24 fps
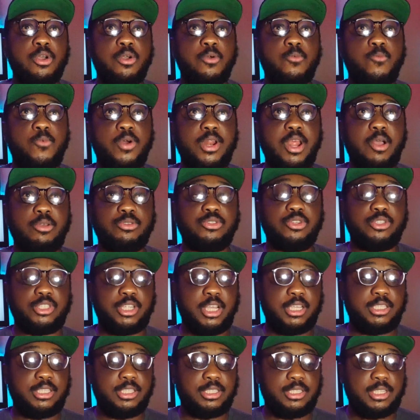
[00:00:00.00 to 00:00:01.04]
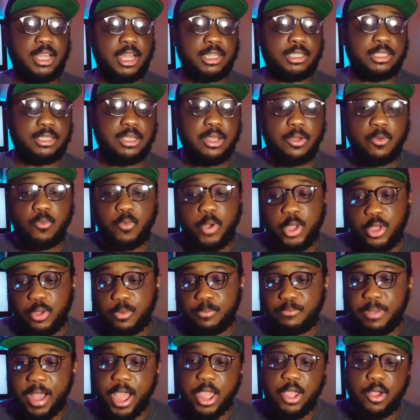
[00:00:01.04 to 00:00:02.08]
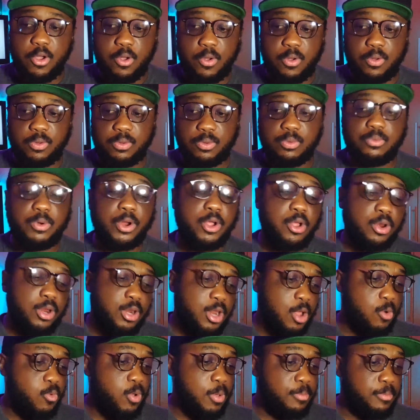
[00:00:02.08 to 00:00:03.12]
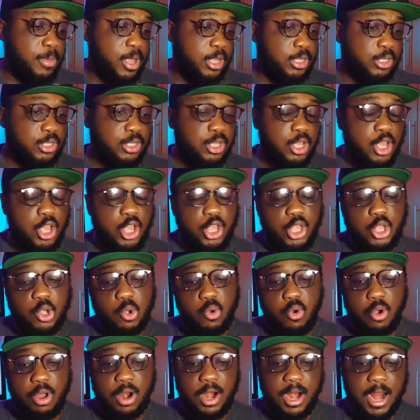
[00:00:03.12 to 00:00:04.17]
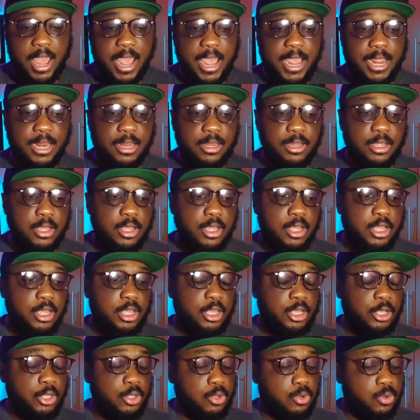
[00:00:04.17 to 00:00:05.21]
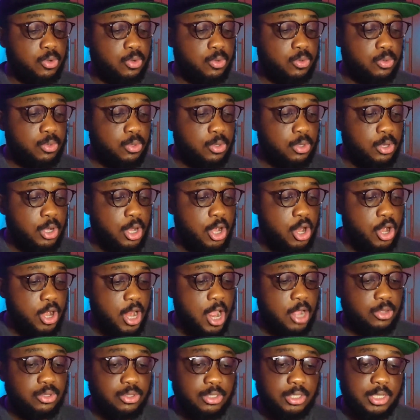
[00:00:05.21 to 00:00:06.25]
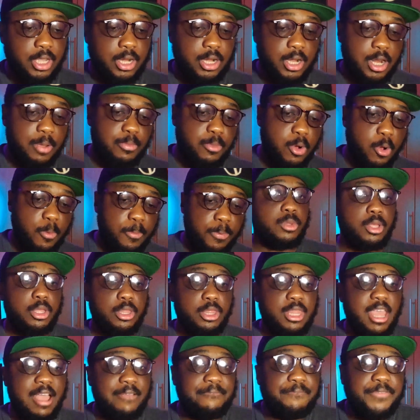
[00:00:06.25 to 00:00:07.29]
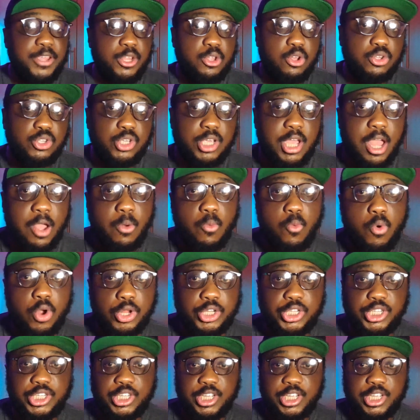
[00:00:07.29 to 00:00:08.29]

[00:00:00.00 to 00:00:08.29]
What I'll suggest is that when you buy your recording equipment, you go online, learn how to set them up. There are videos you can watch